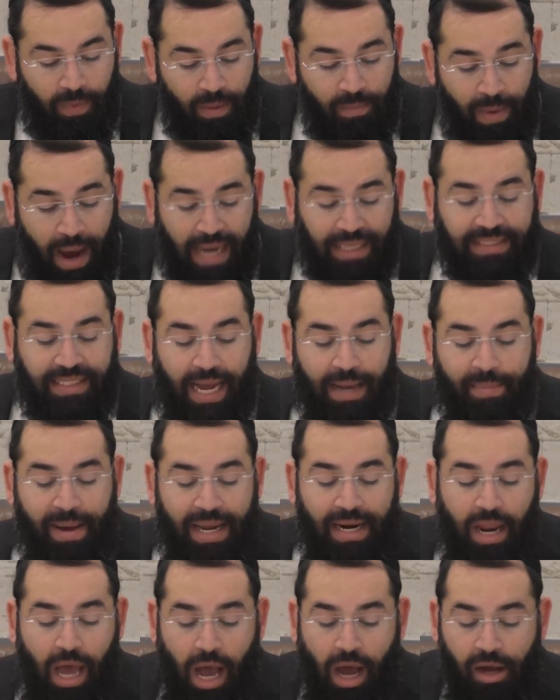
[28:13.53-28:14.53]
My
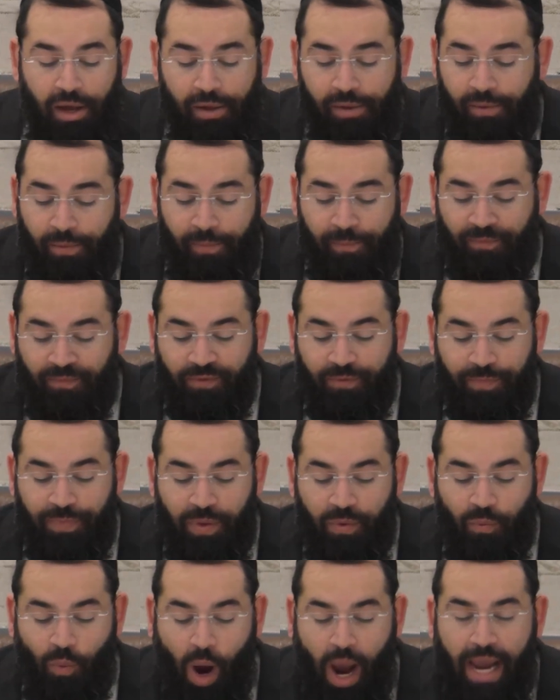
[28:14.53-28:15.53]
Tamala,
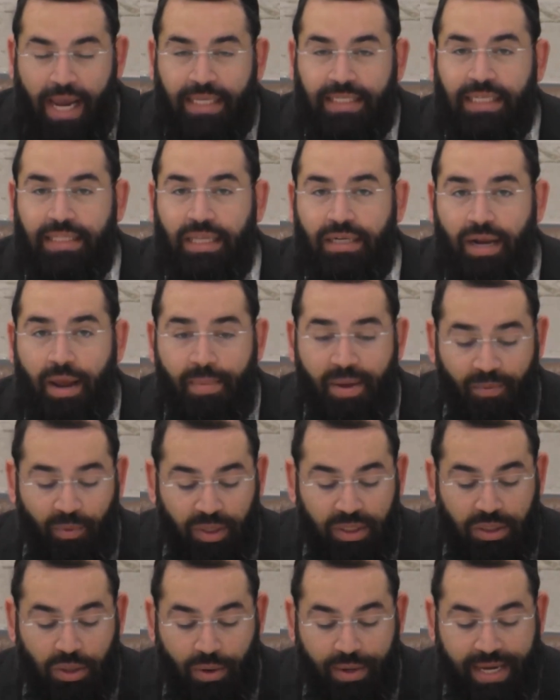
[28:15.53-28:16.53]
why is it that Rebbe
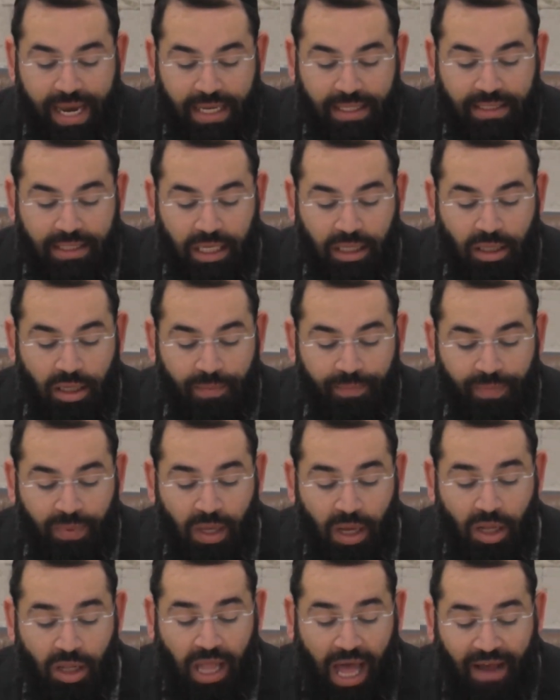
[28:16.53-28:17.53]
was so against it?
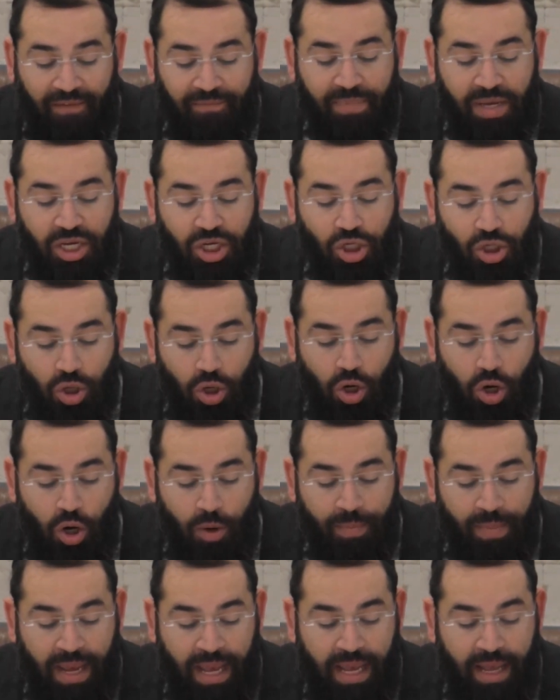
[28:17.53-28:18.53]
Lav
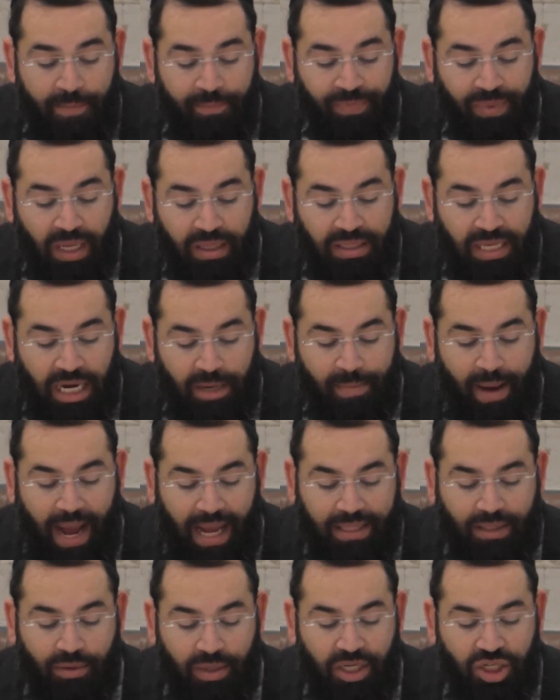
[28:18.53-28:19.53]
mishum
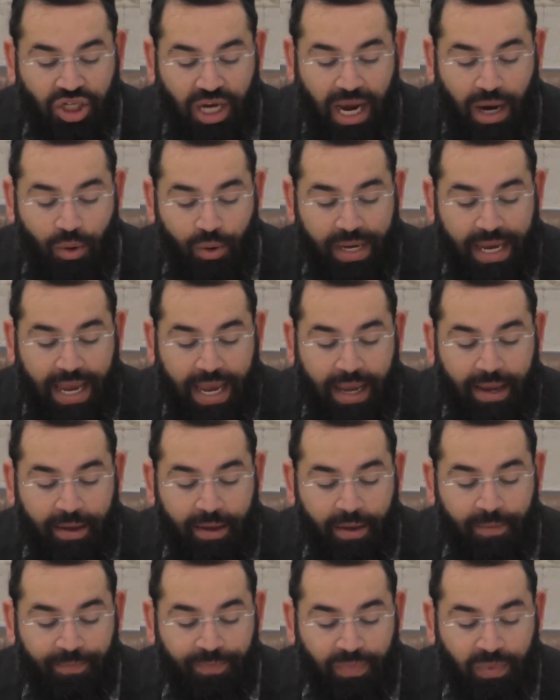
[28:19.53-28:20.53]
dilma'atu l'shahuye.
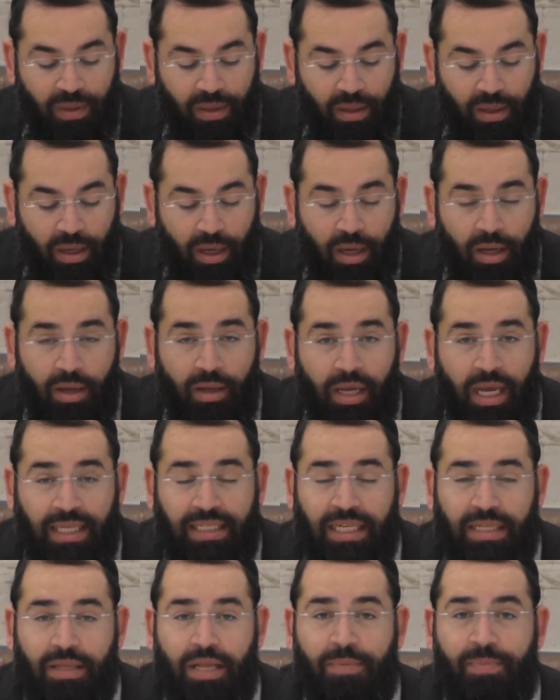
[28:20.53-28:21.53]

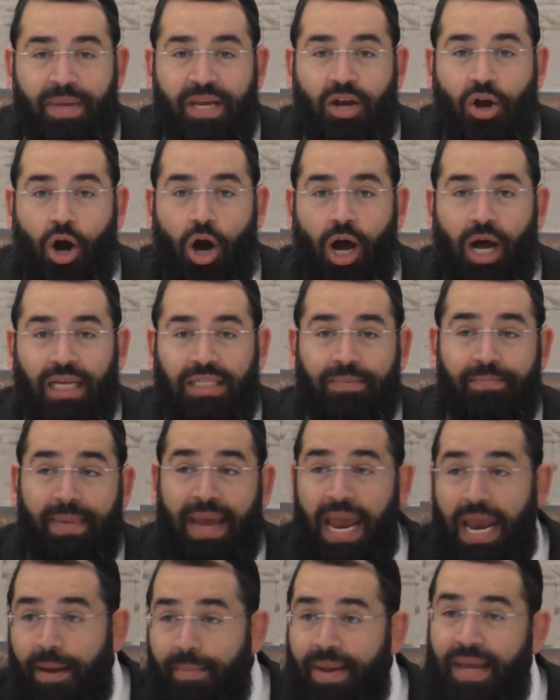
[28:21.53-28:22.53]
Isn't it because
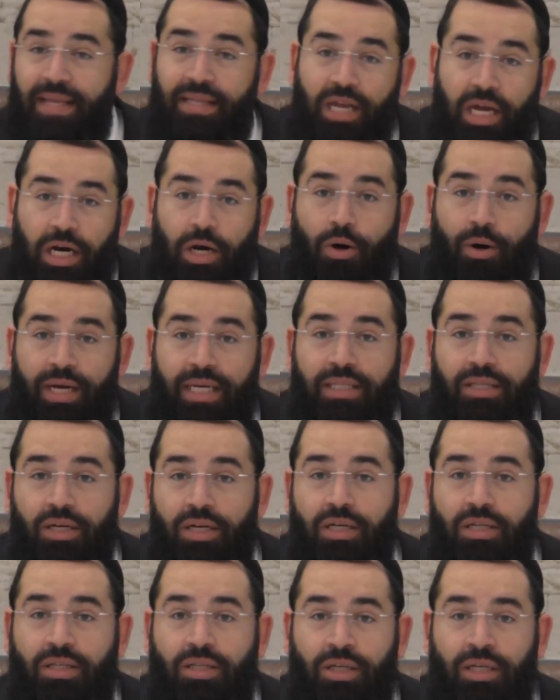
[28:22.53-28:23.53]
maybe they're going
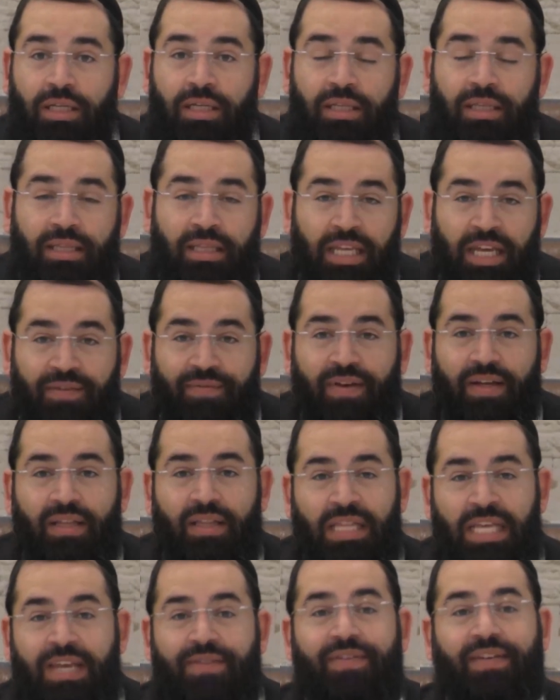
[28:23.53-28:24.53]
to leave
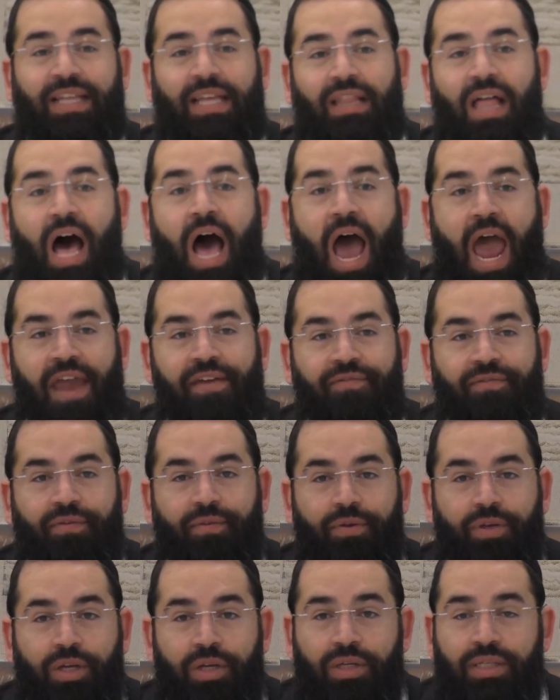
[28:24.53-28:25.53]
it alive?
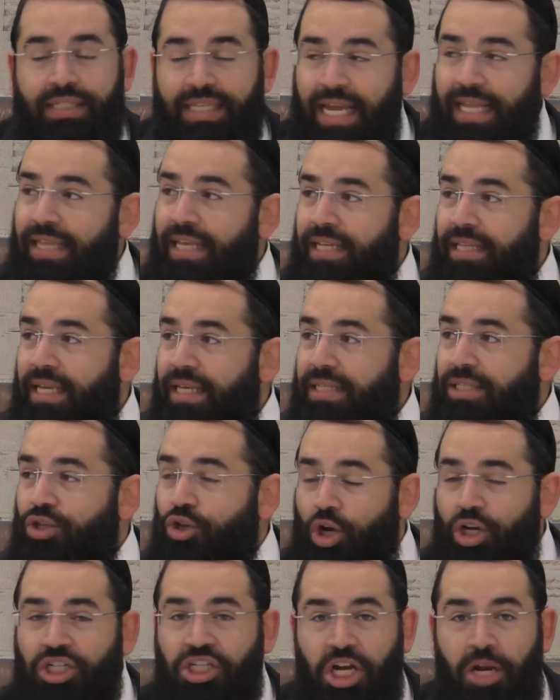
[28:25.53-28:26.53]
You're sending this
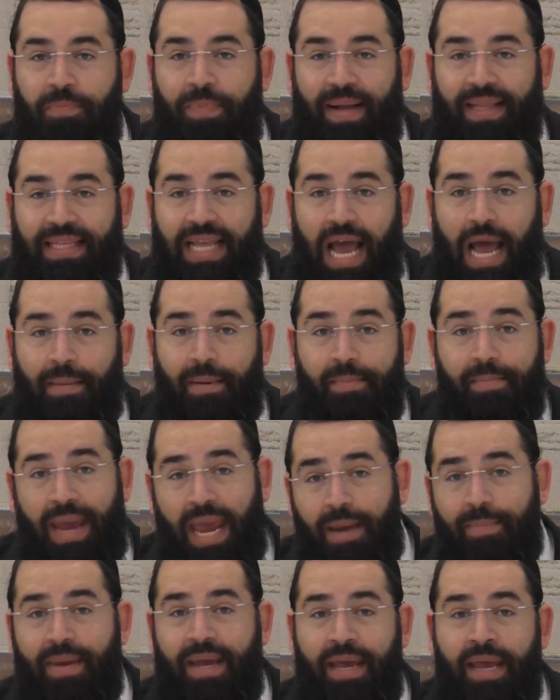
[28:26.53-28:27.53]
shol shel patam, and
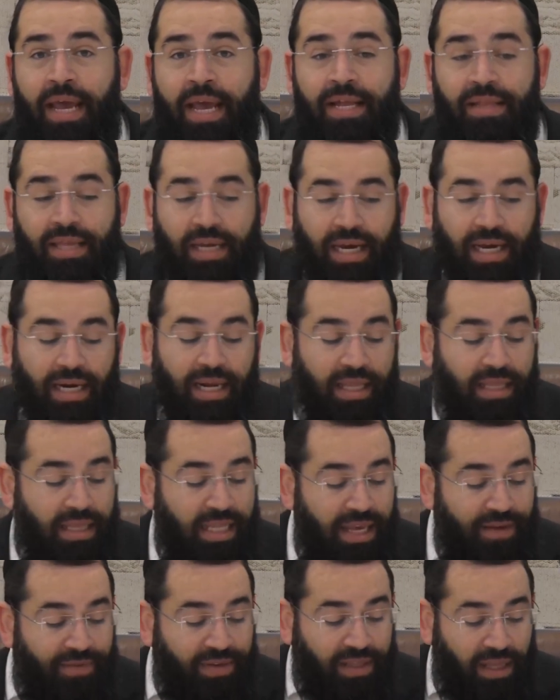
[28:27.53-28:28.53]
maybe they're going to
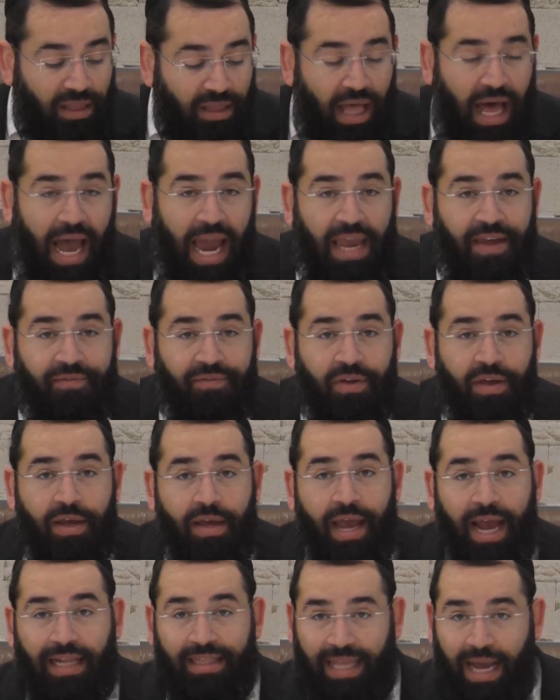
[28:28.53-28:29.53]
leave it alive,
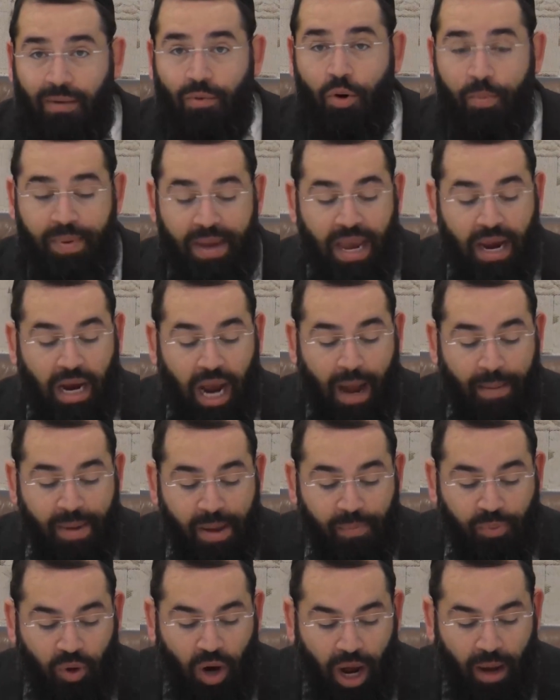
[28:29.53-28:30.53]
and that will become a
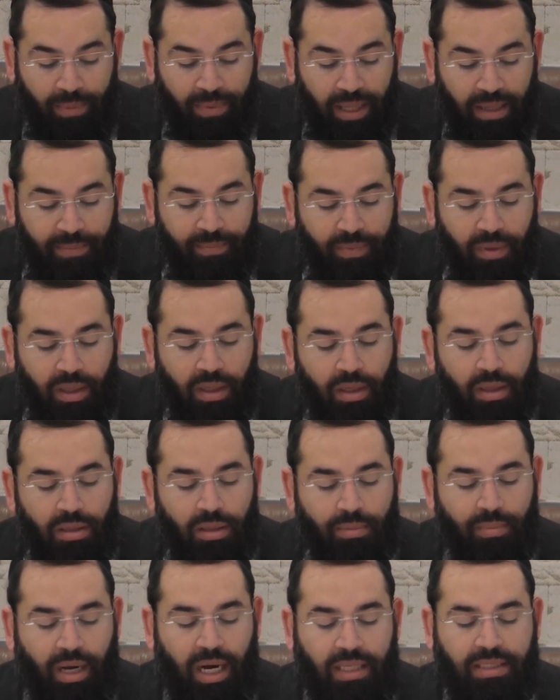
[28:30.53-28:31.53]
problem.
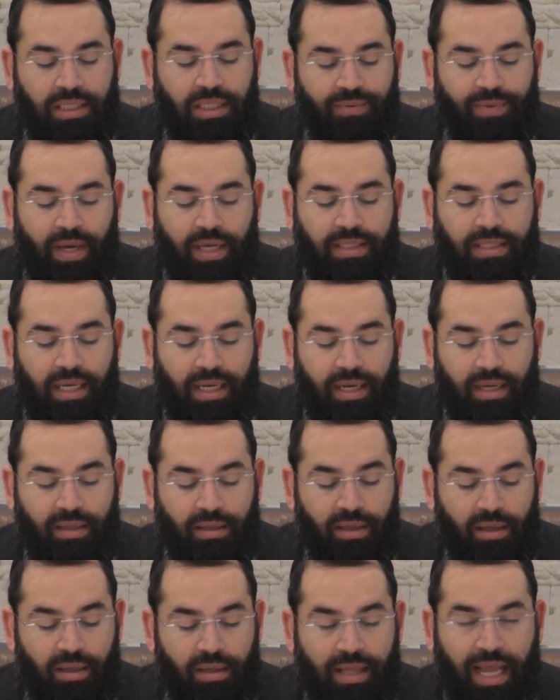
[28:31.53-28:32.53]
Gemara says, wait a second,
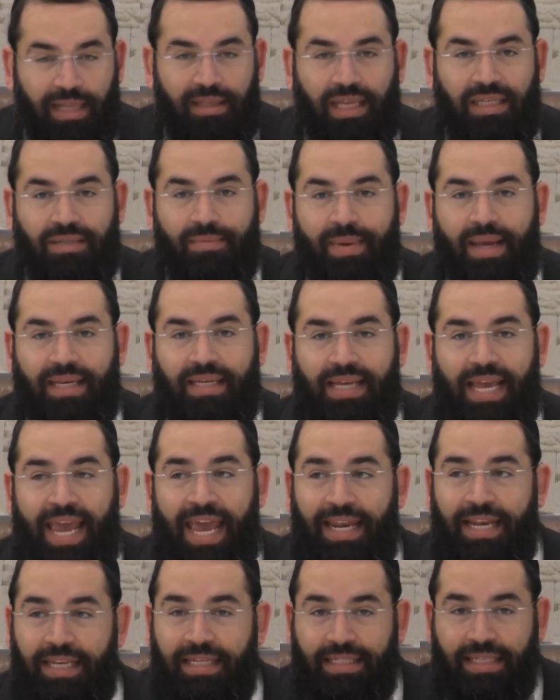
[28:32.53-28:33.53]
that doesn't make
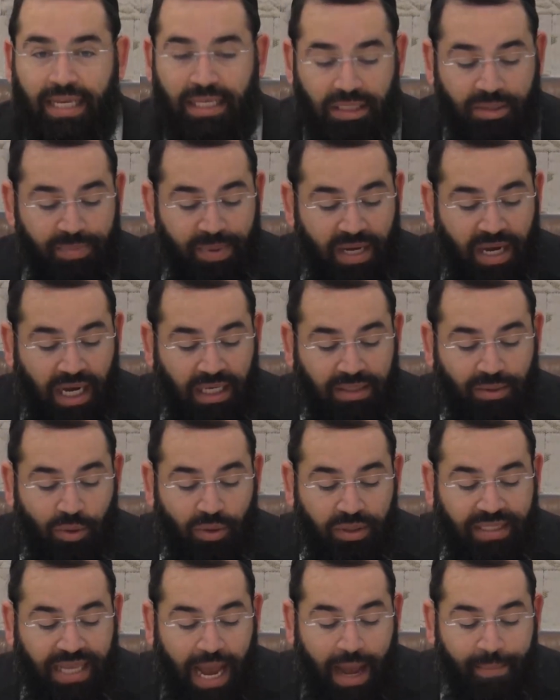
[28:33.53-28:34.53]
any sense, because
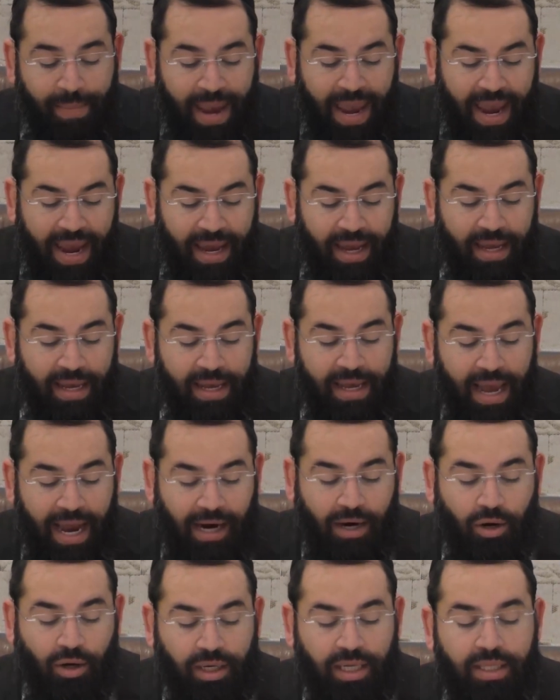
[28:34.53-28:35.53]
ultamech,
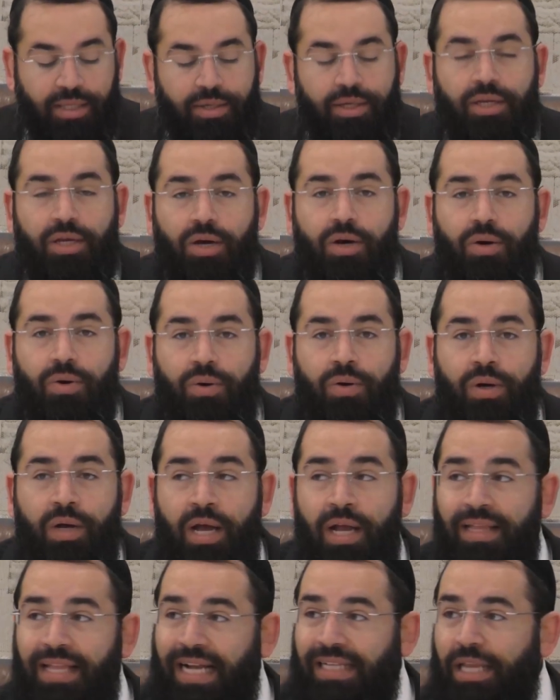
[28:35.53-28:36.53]
according to you,
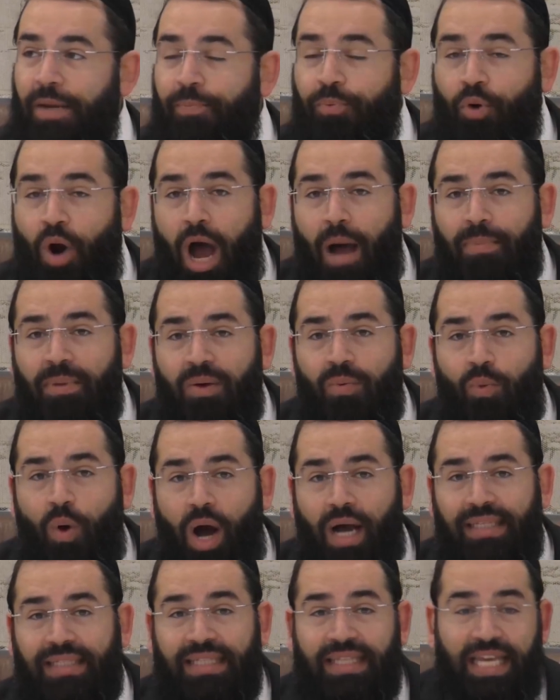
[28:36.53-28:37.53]
that the problem
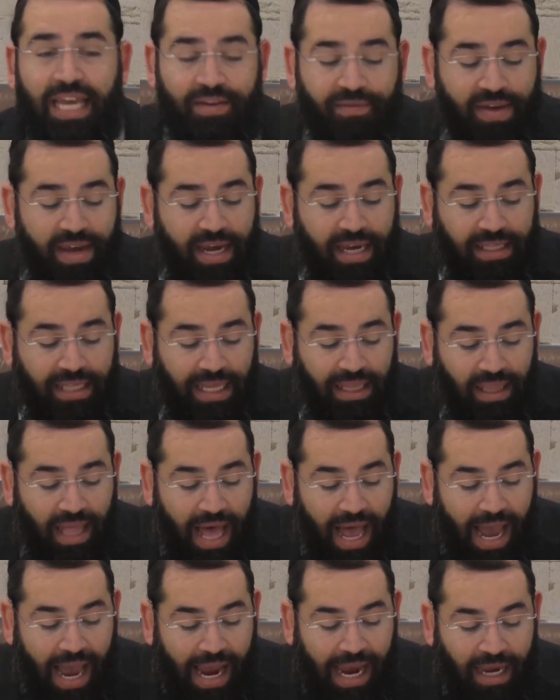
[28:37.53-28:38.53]
was leaving it
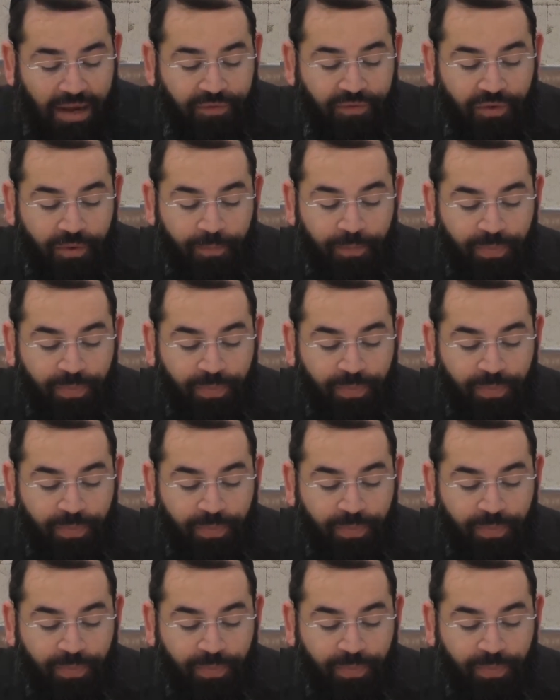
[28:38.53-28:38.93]
alive,